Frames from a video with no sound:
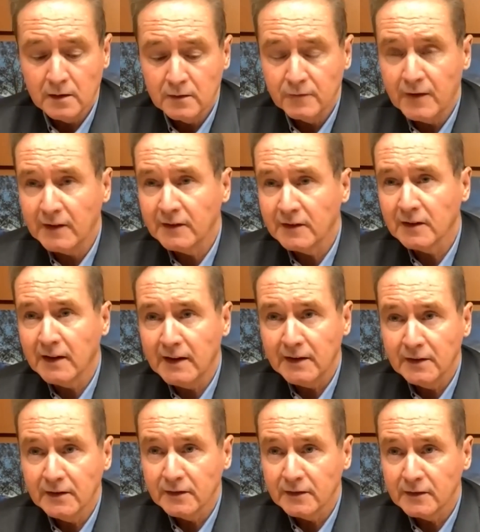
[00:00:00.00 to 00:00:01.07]

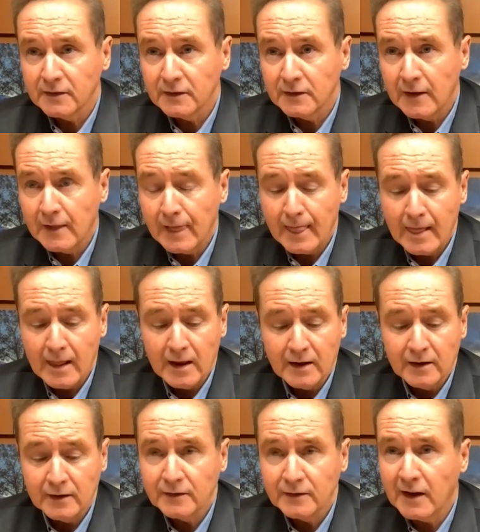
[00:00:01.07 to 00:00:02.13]
ventilators,
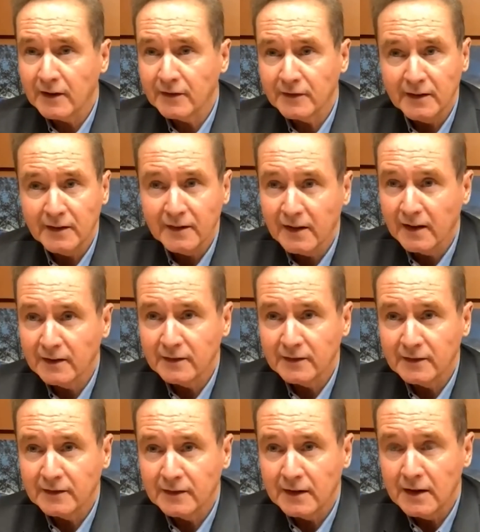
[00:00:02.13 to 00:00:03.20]
testing
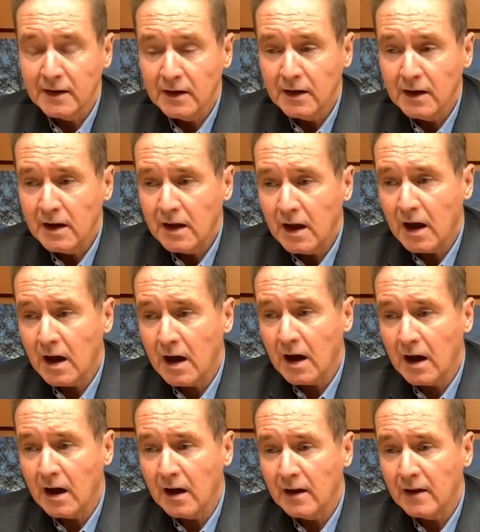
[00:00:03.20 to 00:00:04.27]
kits.
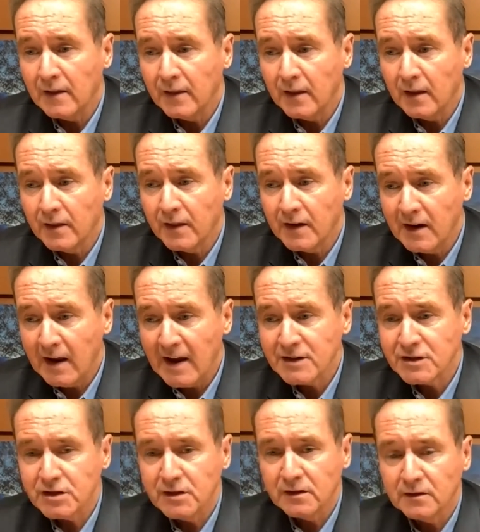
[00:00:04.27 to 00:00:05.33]
The
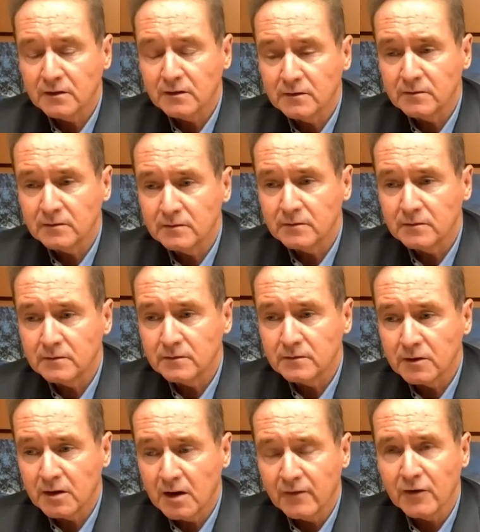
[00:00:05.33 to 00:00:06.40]
national
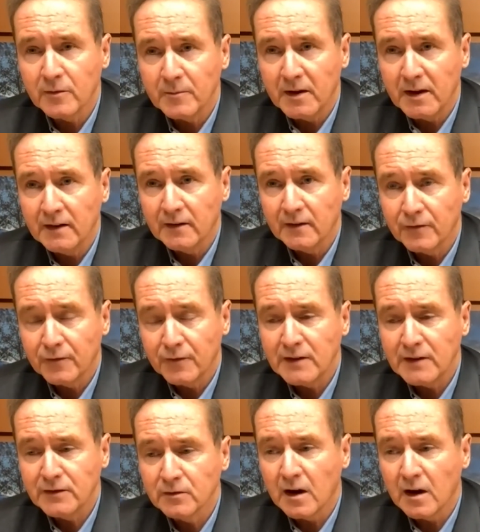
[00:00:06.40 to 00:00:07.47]
government, the
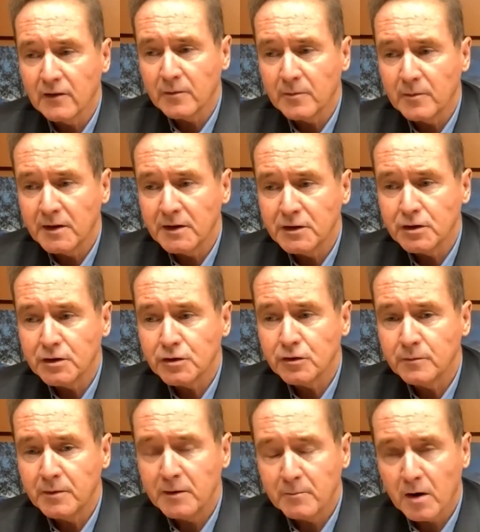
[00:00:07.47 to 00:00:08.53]
federal government,
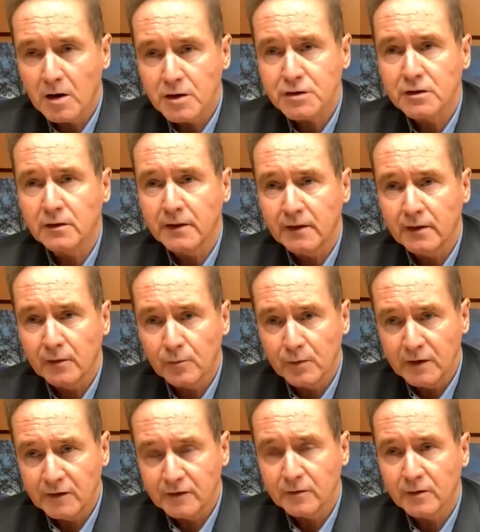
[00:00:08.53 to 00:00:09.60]
should be marshaling the
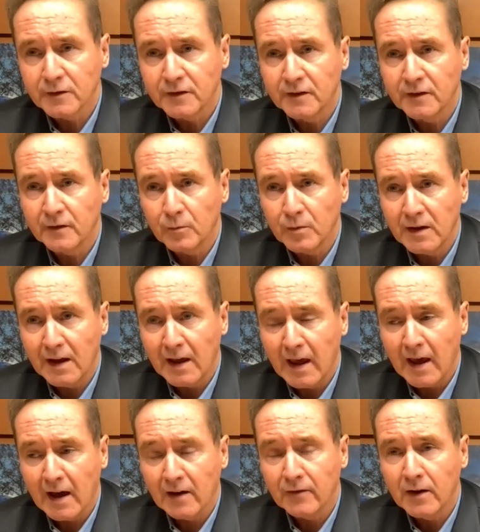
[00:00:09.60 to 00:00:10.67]
resources that we
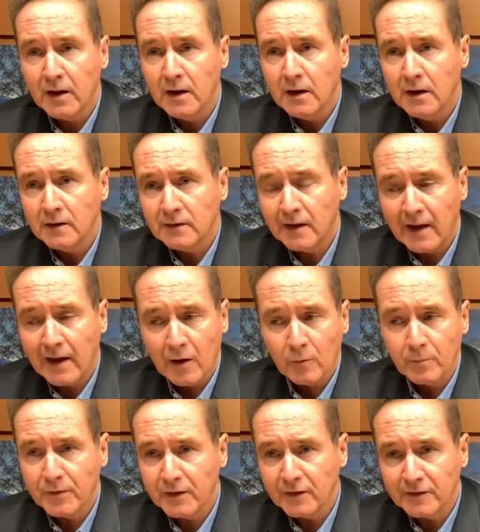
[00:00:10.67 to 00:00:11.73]
have to
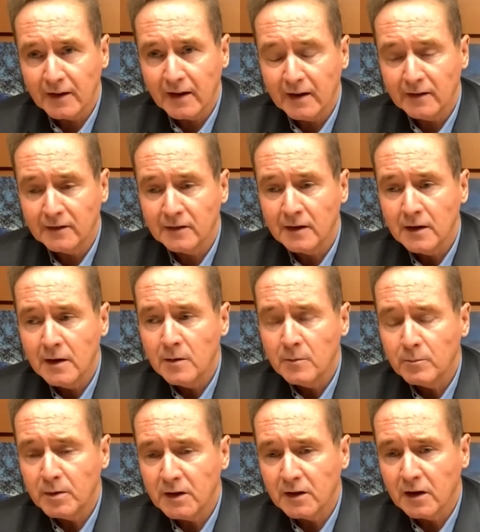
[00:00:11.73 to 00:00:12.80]
help the states,
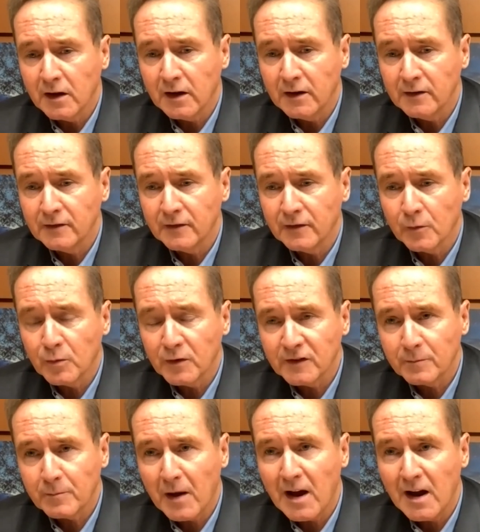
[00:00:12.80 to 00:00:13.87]
because the
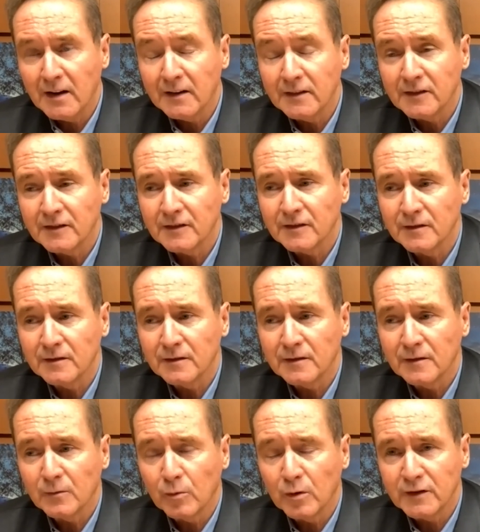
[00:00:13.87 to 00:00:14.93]
response
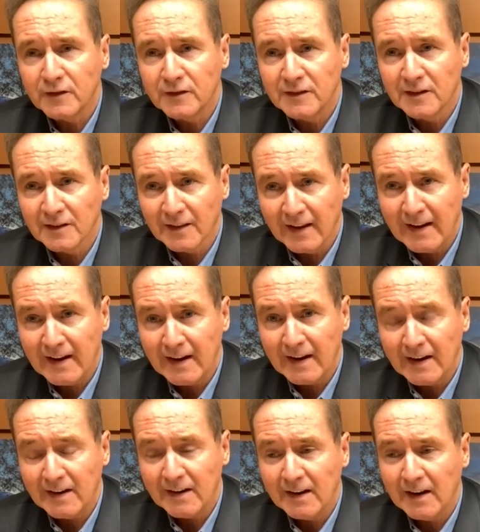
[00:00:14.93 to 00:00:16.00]
was
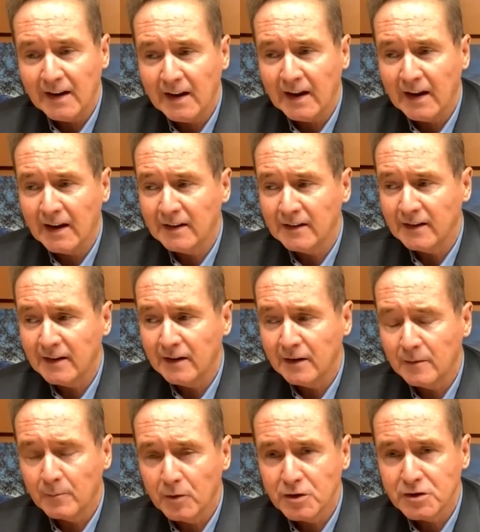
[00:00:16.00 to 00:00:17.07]
delayed. And in an
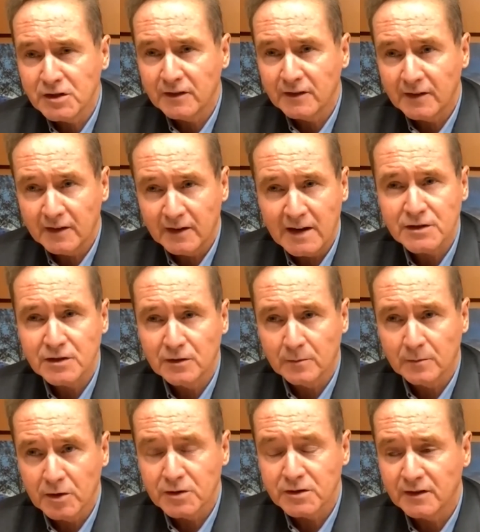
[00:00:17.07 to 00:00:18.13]
emergency, a national
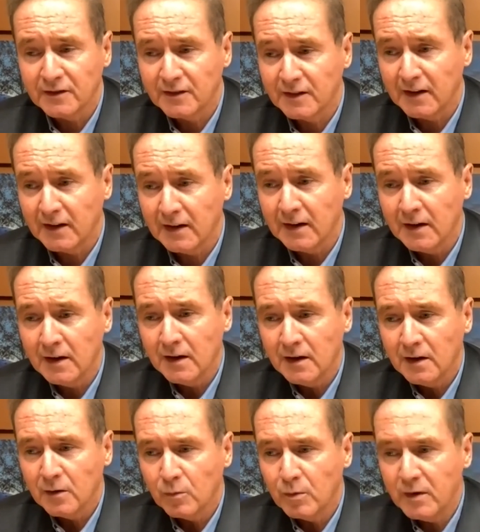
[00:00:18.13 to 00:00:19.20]
emergency,
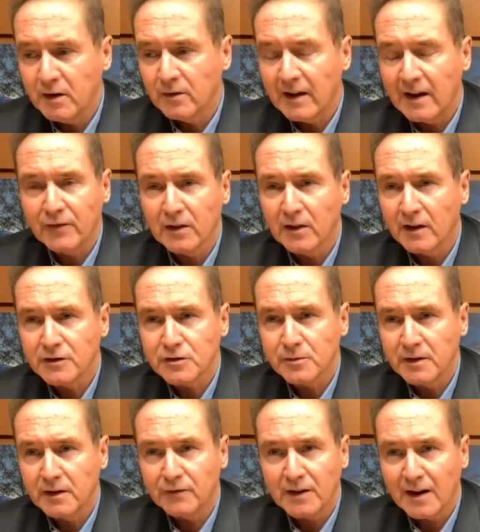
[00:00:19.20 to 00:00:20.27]
we don't have the
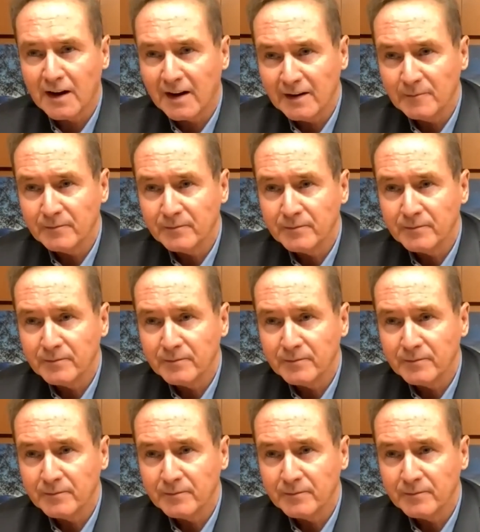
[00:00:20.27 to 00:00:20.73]
luxury of time.